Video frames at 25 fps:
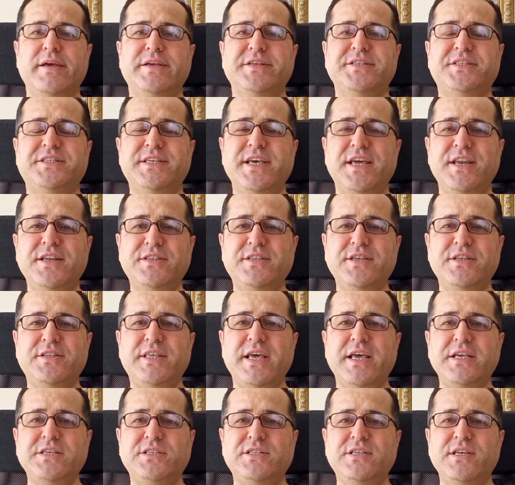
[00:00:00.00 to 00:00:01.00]
Sanity
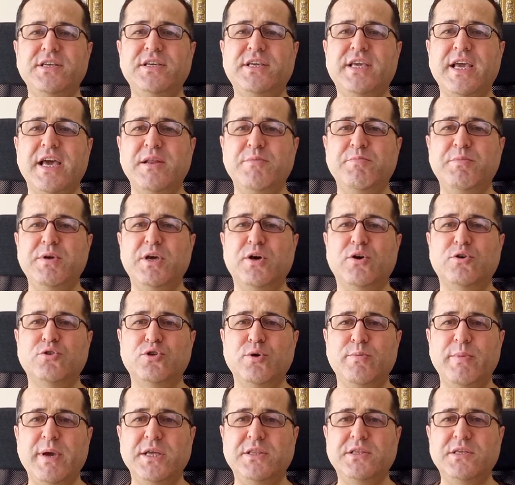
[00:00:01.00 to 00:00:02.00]
testing can be
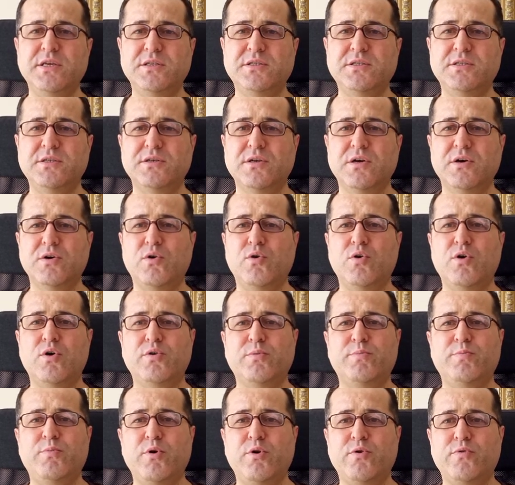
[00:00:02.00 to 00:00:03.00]
automated
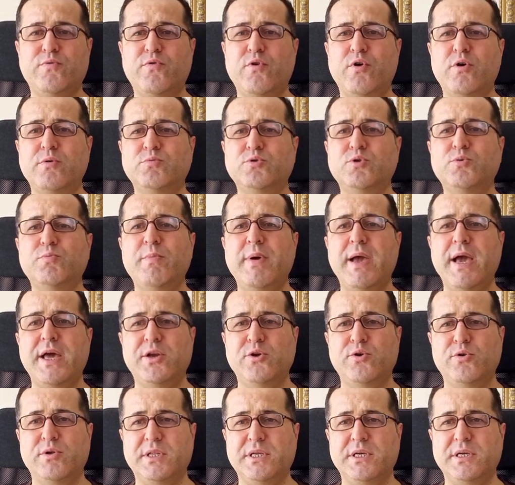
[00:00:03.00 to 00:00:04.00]
or performed
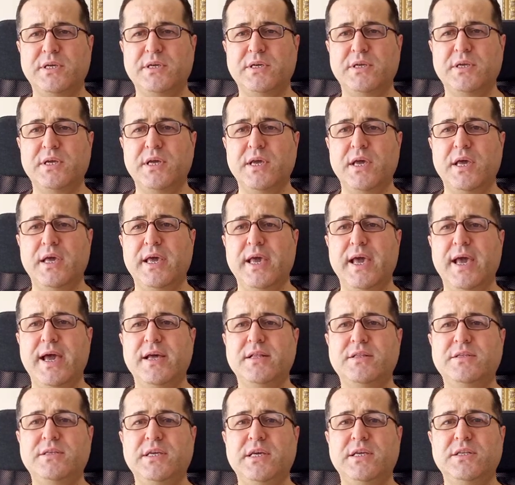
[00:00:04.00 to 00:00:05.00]
manually,
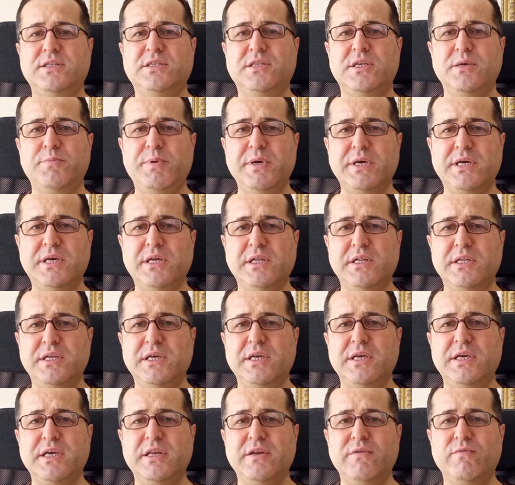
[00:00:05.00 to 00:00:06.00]
and it
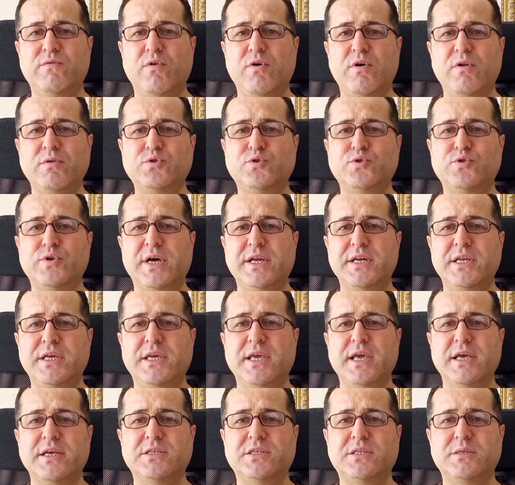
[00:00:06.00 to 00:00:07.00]
typically involves
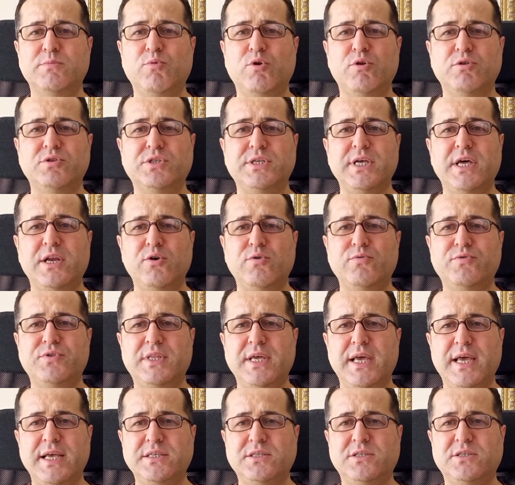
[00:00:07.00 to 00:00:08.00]
running a small set of
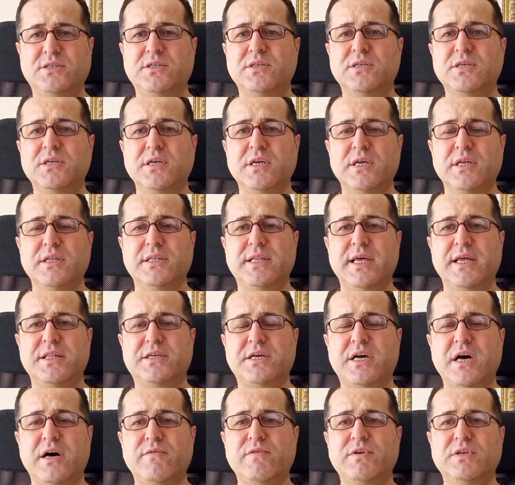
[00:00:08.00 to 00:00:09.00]
tests that
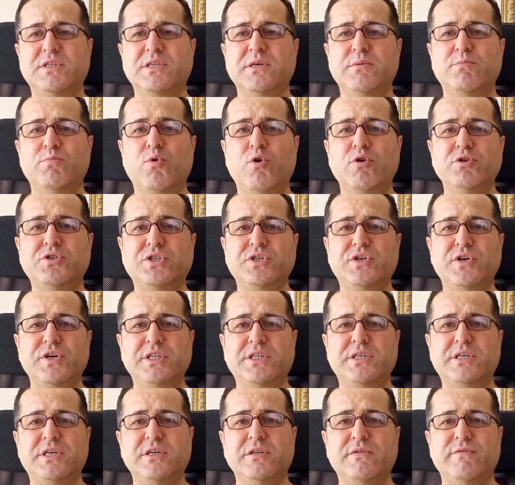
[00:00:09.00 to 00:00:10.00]
cover the most
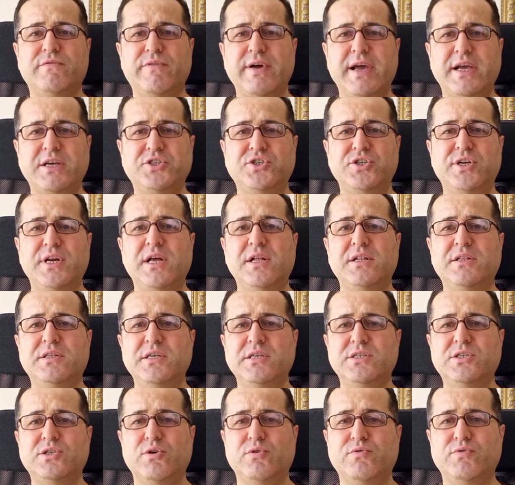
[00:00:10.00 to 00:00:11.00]
critical
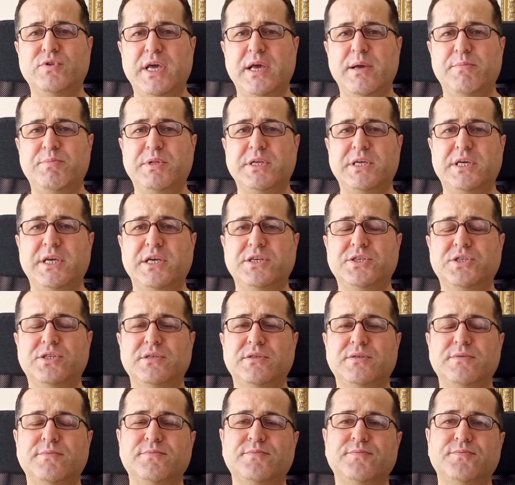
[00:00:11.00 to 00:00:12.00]
functionalities of the
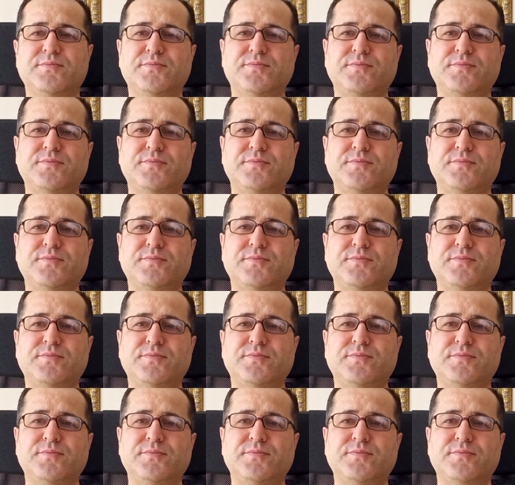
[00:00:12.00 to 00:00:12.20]
application.